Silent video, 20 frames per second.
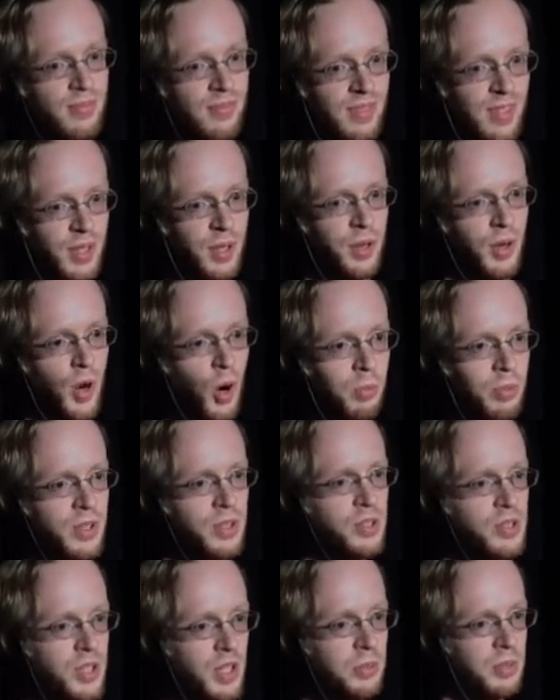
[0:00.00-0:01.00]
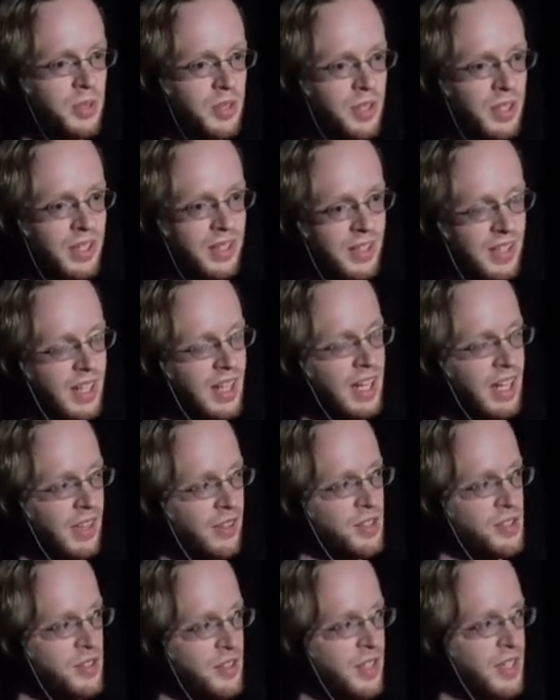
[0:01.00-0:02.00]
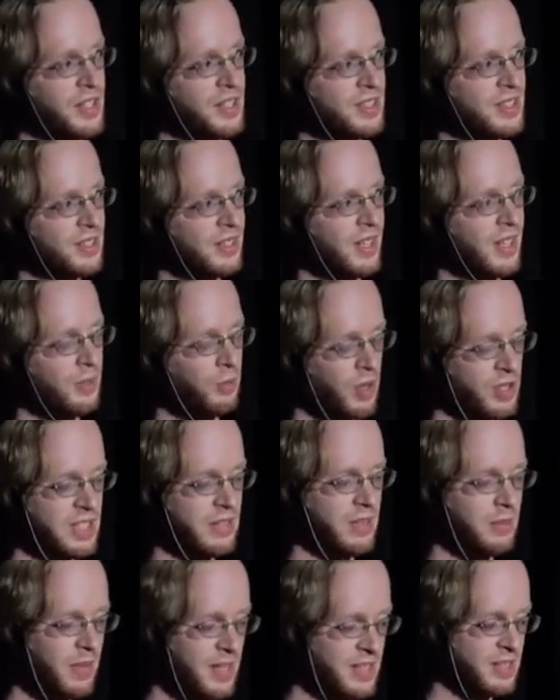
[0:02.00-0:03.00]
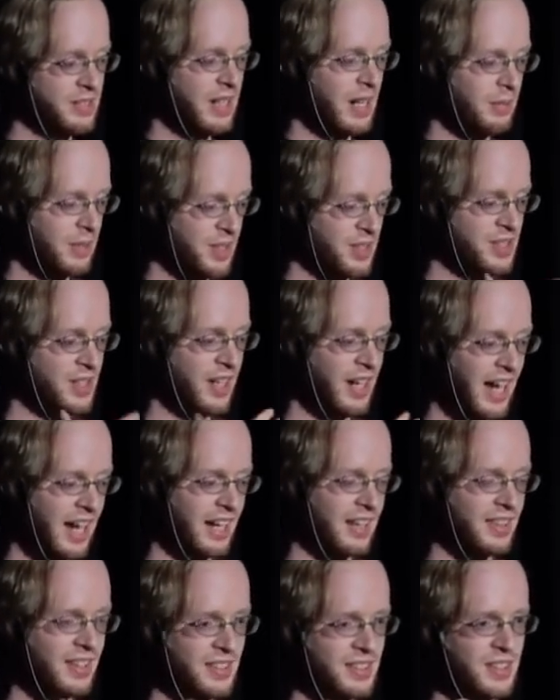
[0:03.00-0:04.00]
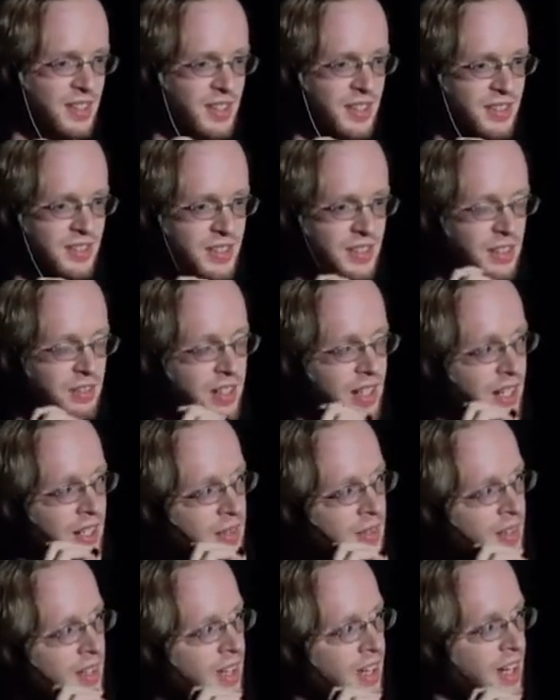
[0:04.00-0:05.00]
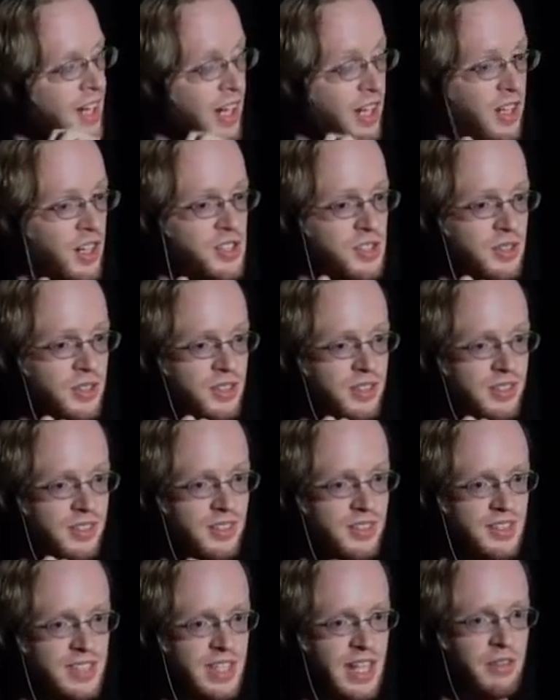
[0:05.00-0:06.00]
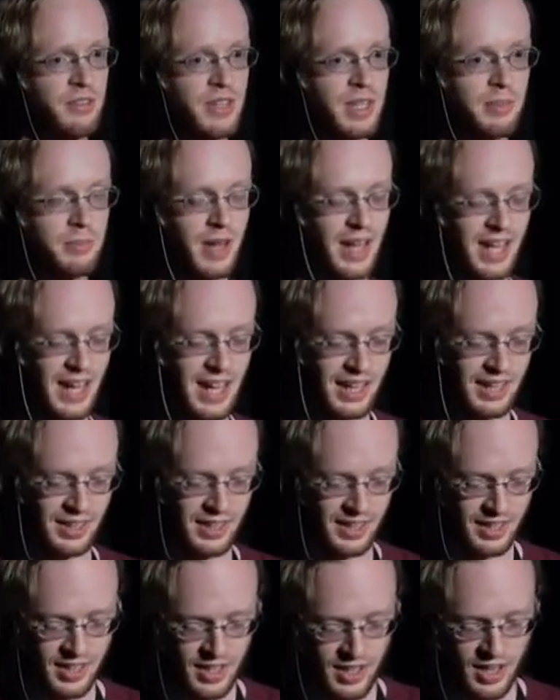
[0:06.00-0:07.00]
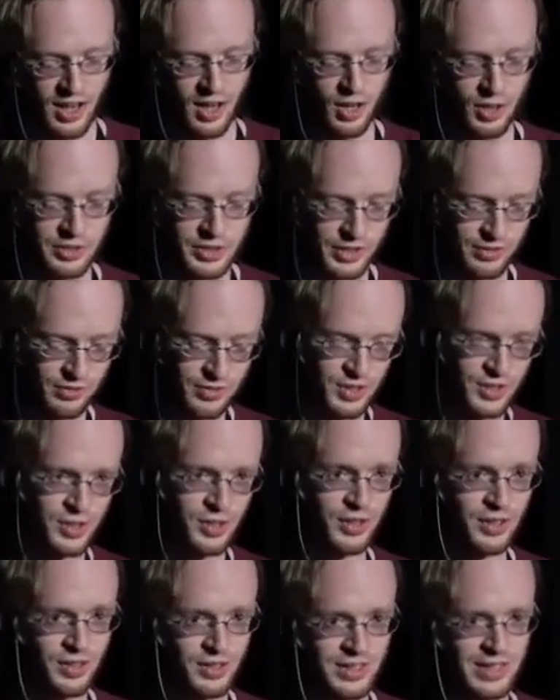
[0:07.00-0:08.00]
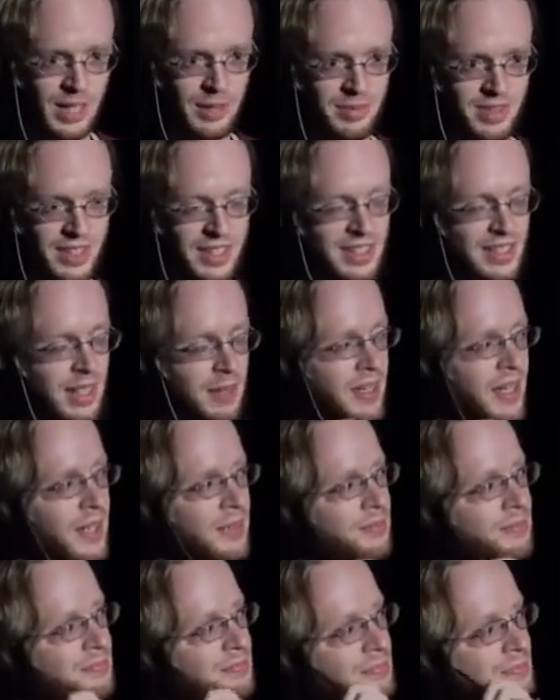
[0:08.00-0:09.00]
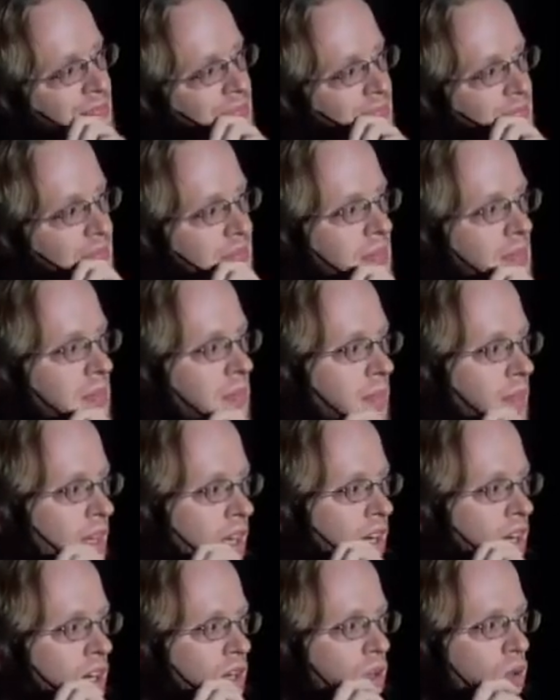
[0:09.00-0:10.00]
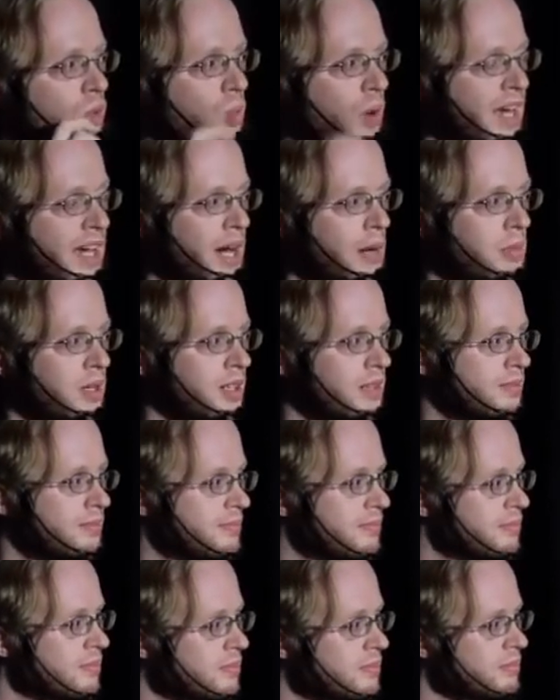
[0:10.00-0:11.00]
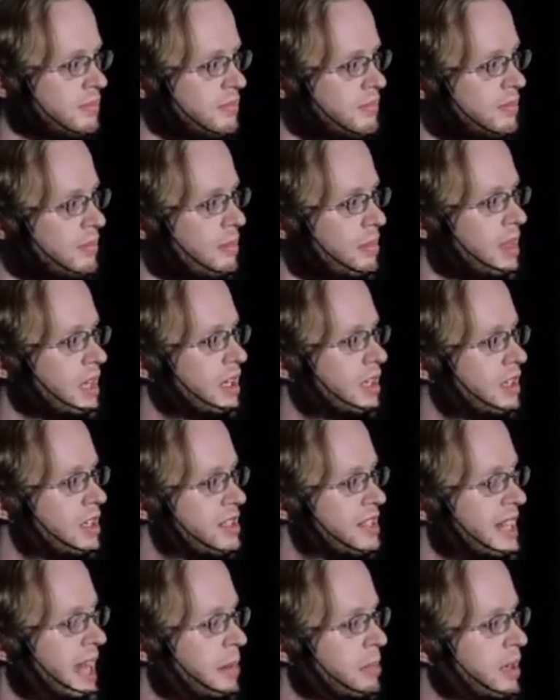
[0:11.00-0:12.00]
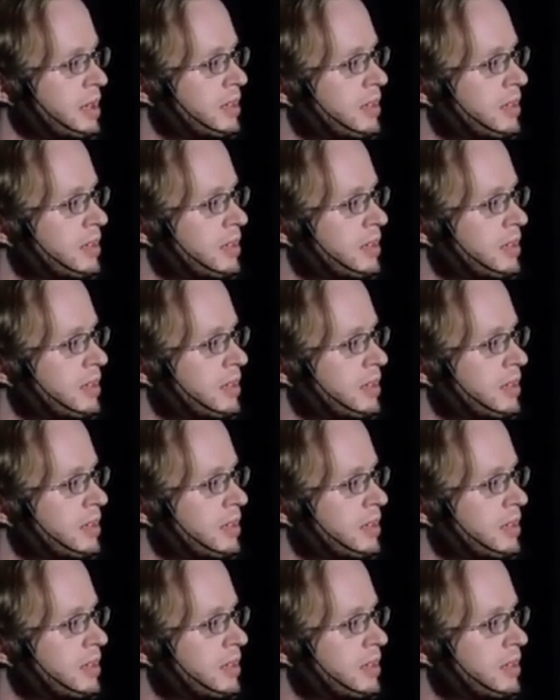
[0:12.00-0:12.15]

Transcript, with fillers: you know, open new terminal, and those are things, once you have the basic grammar, you start adding things that you do every day. I can also say everything by hand, like alt F2, type this, type that. Wake up, slap,